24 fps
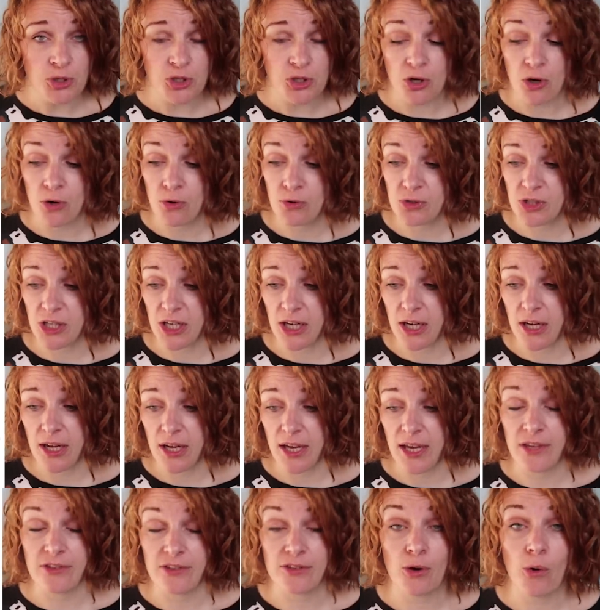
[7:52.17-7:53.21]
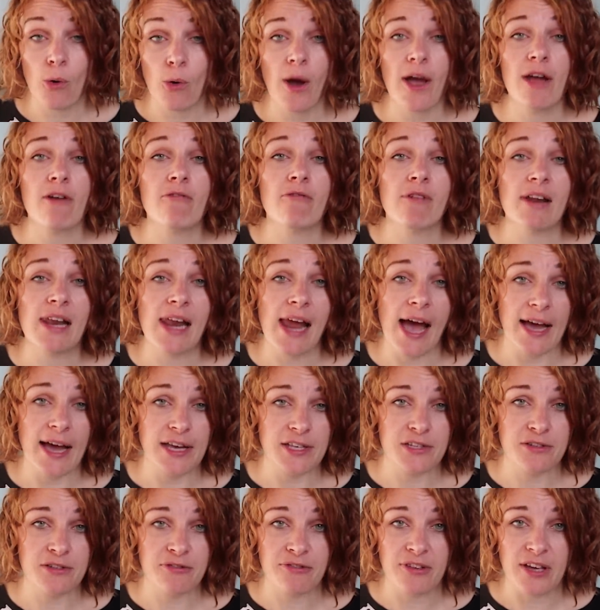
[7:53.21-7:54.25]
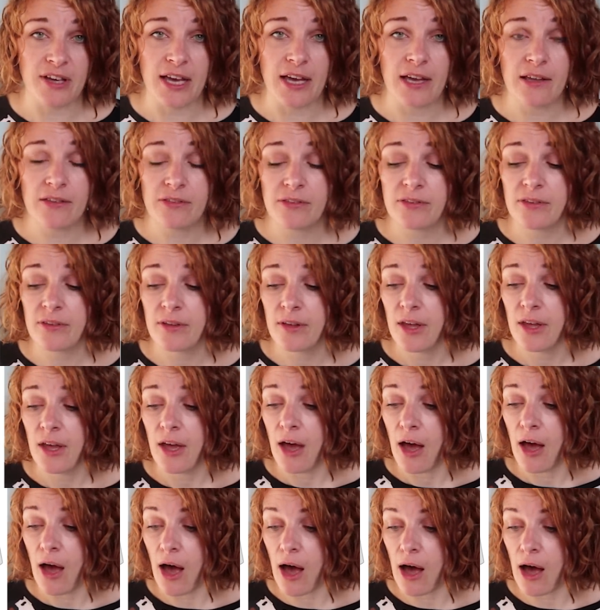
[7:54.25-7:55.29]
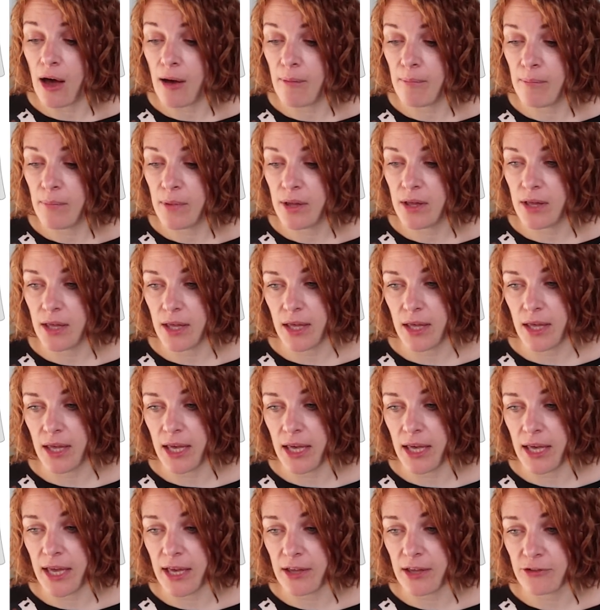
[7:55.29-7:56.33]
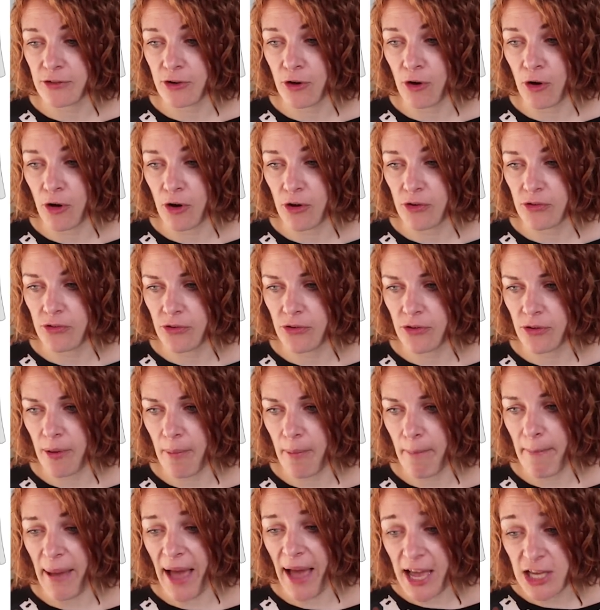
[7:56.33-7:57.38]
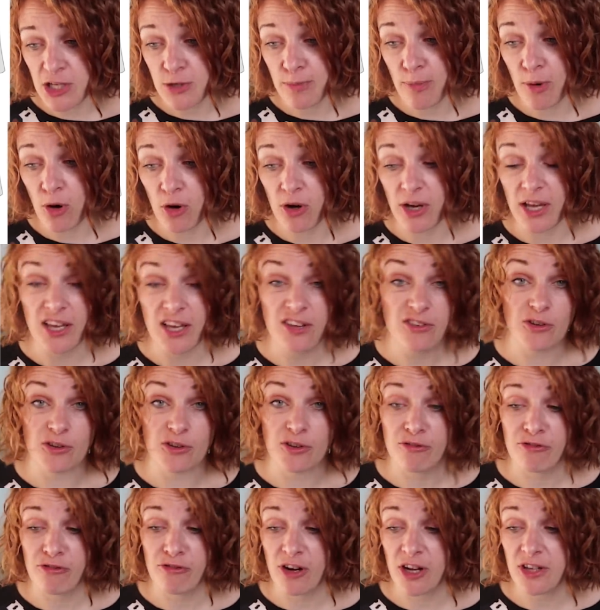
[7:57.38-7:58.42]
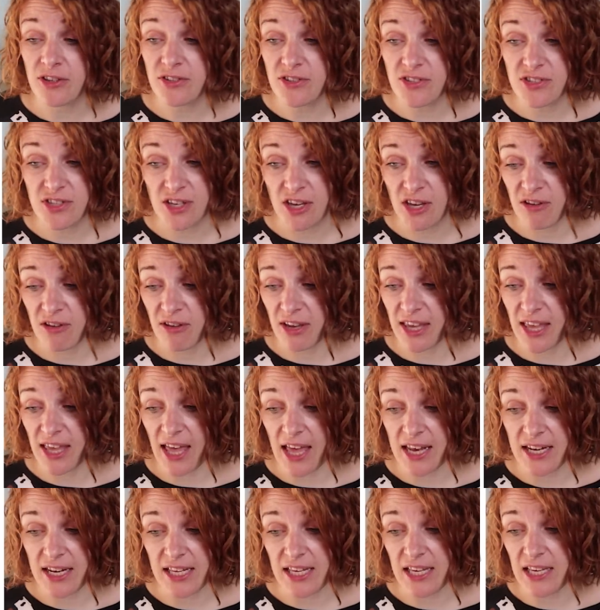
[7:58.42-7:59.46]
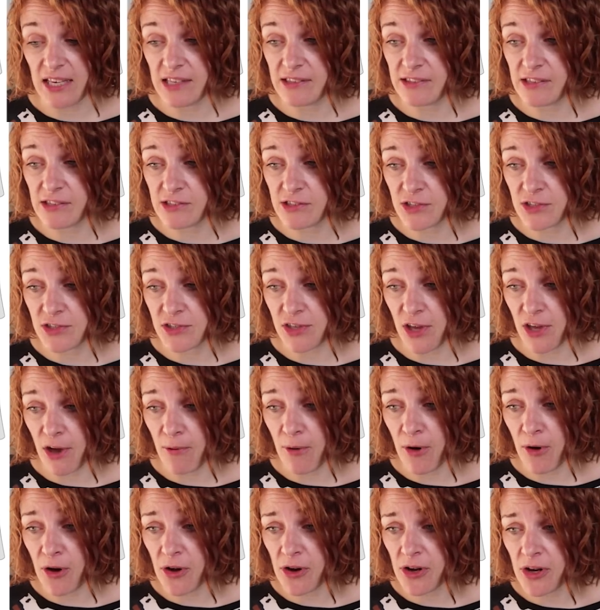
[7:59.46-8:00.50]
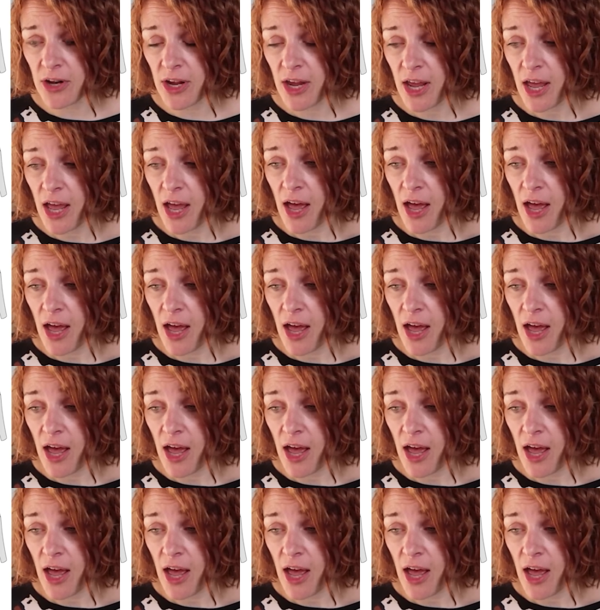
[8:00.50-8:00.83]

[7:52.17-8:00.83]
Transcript: shoulder, it's quite a relaxed fit. It has got patch pockets on the front, so again, easy to sew on.